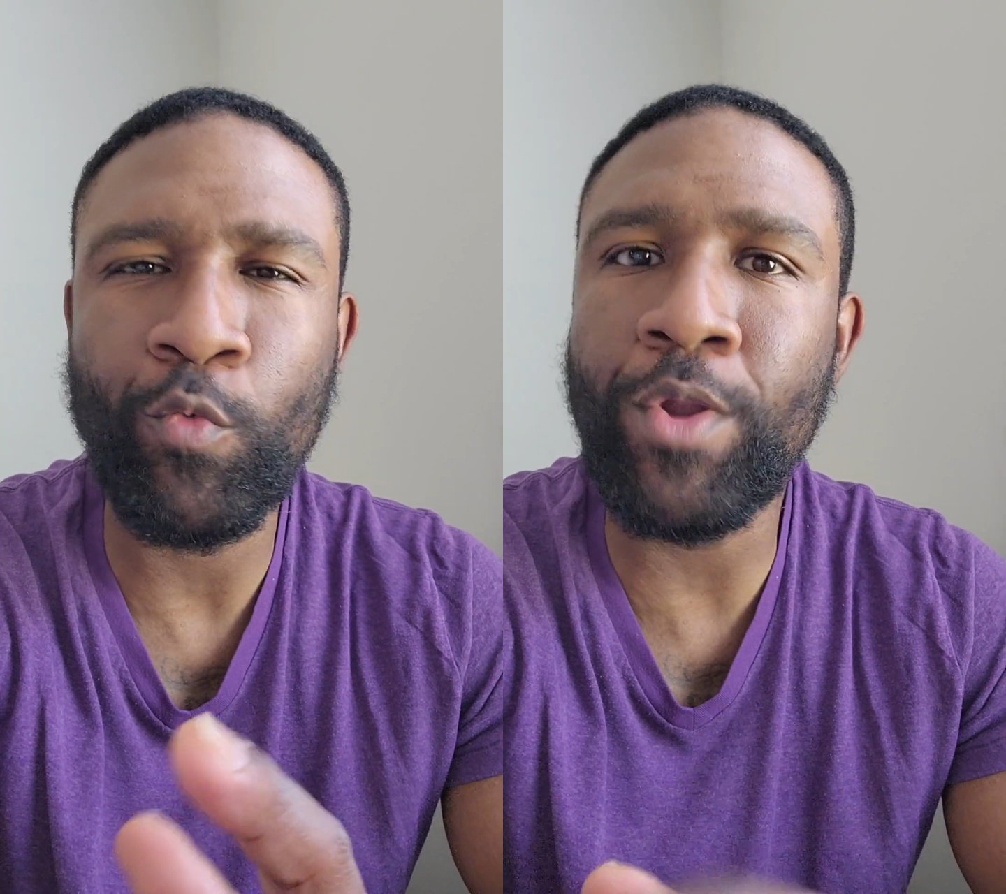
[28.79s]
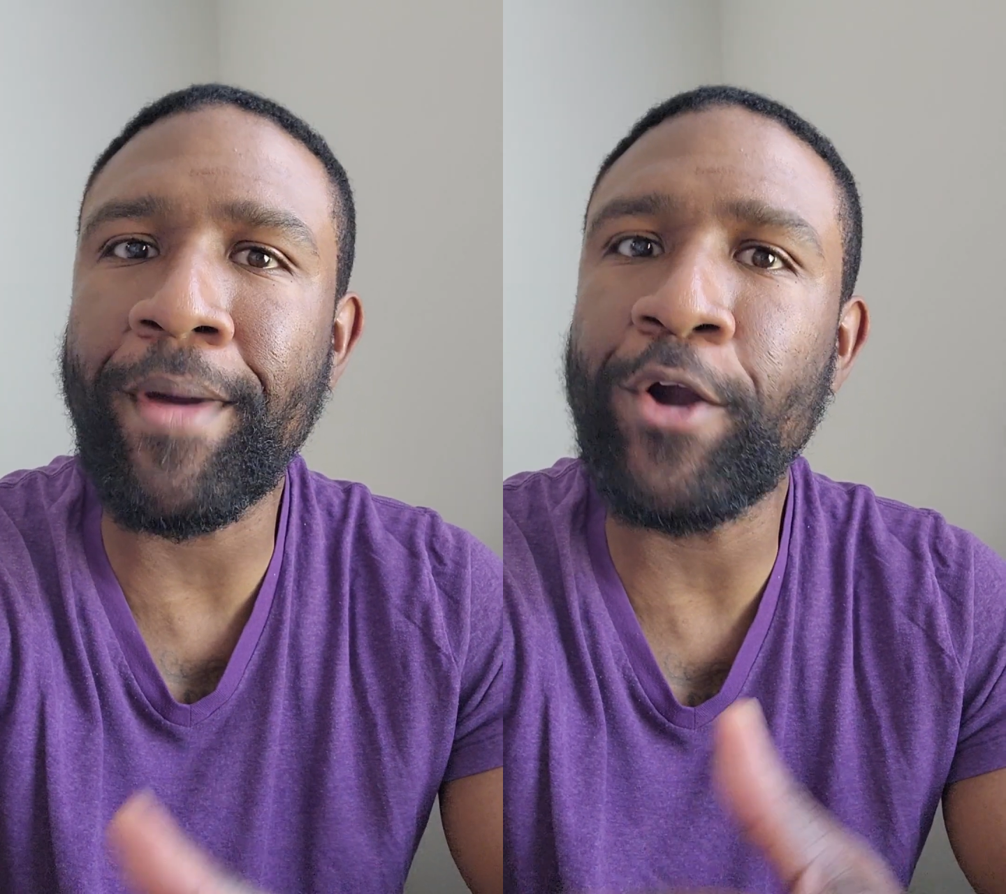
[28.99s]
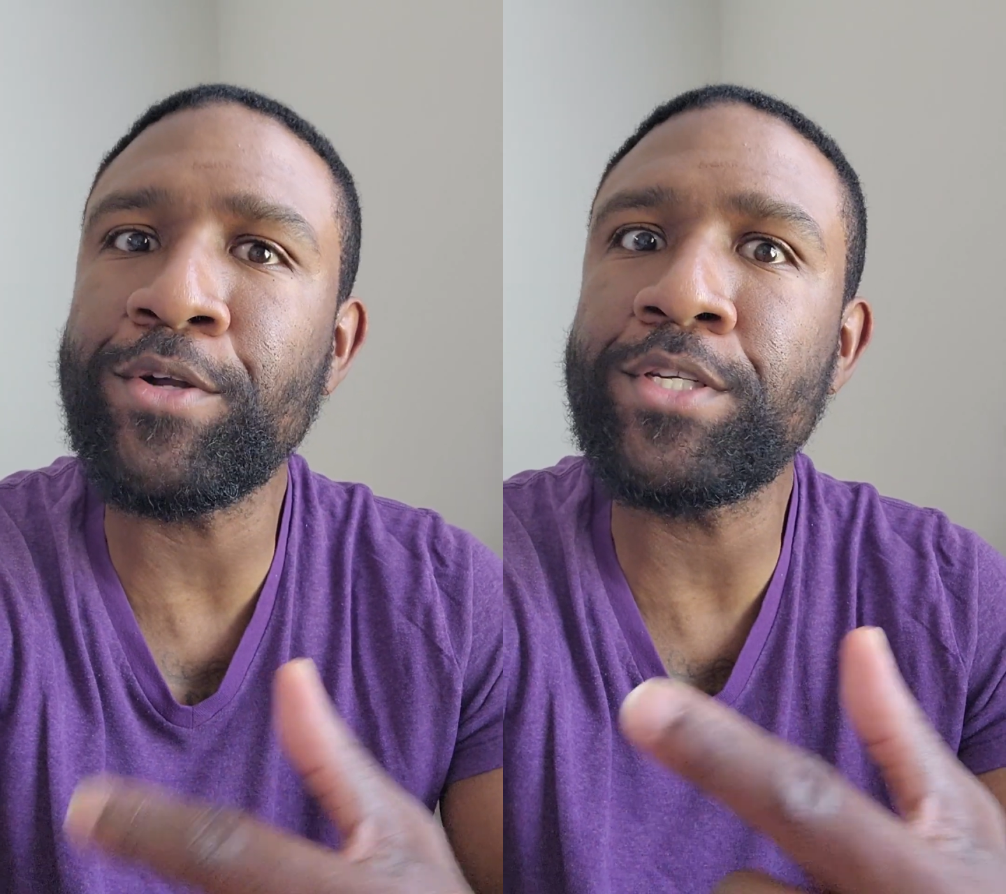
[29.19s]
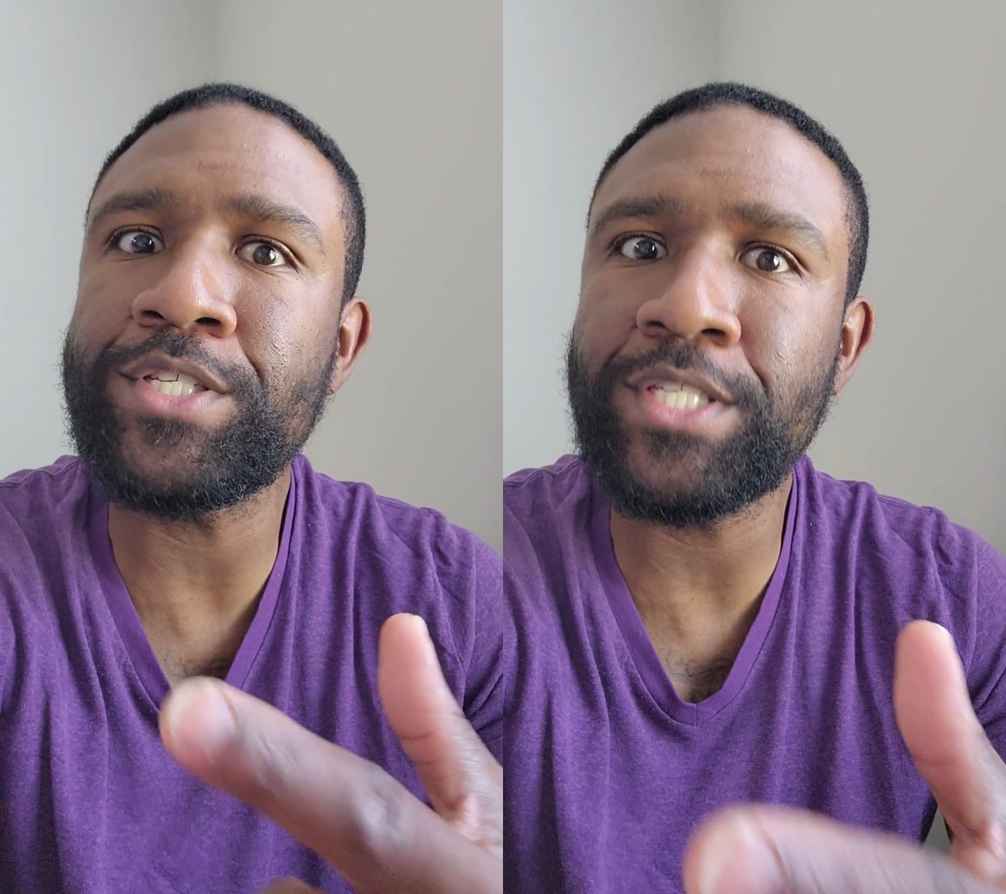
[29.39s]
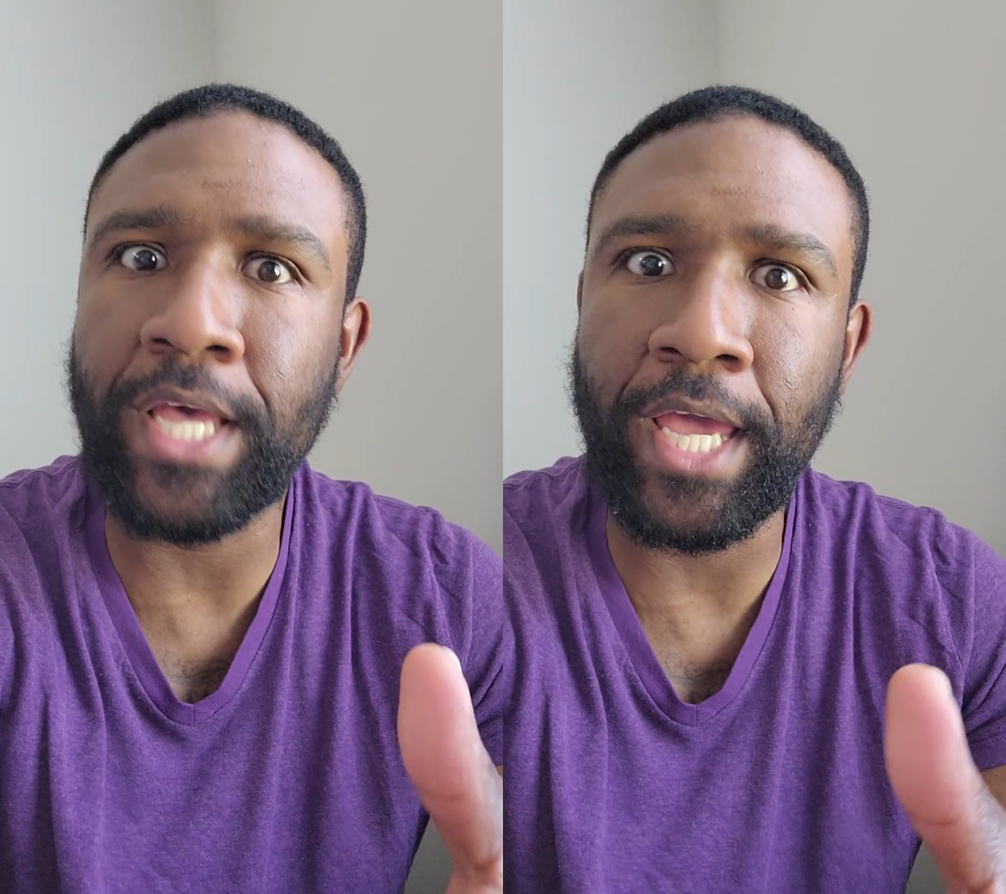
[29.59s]
What am I going to
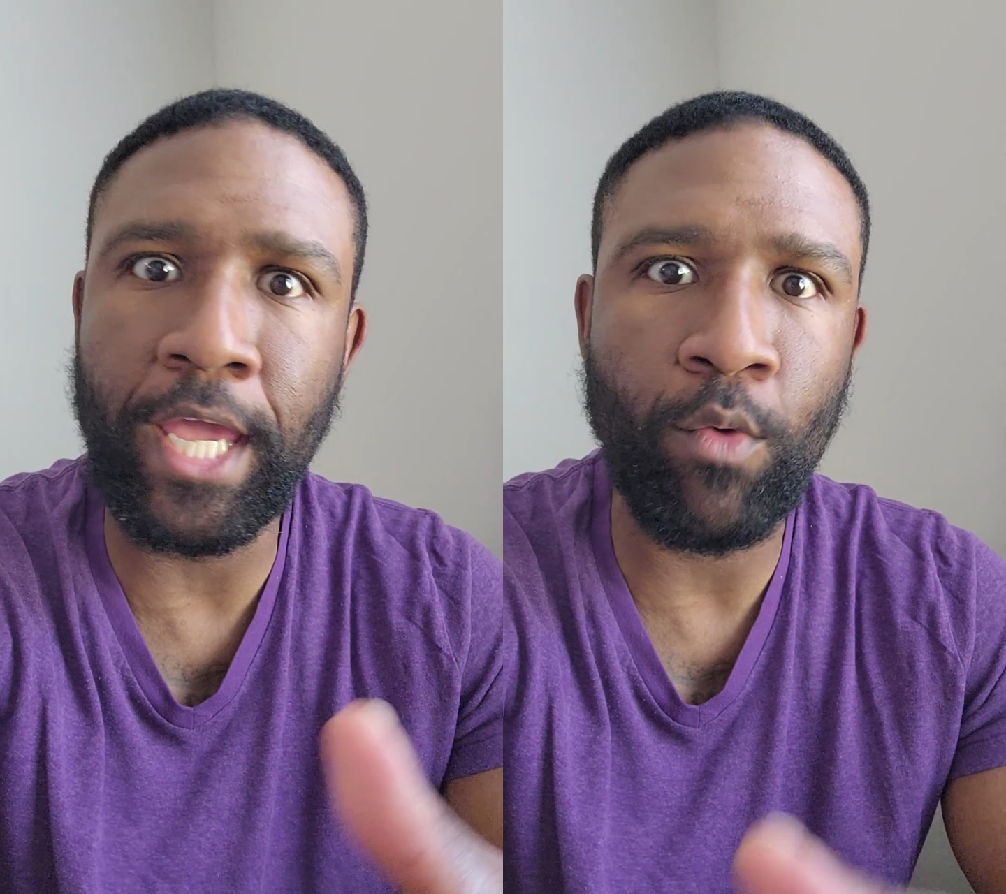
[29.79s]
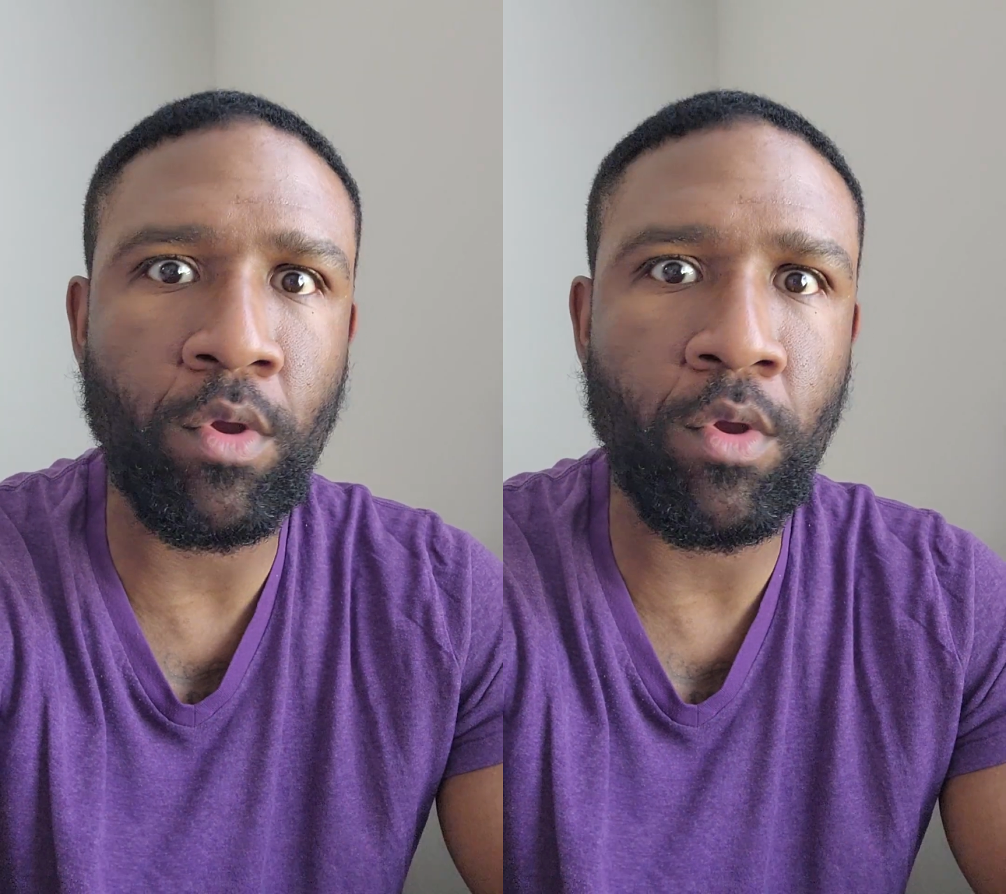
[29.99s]
say?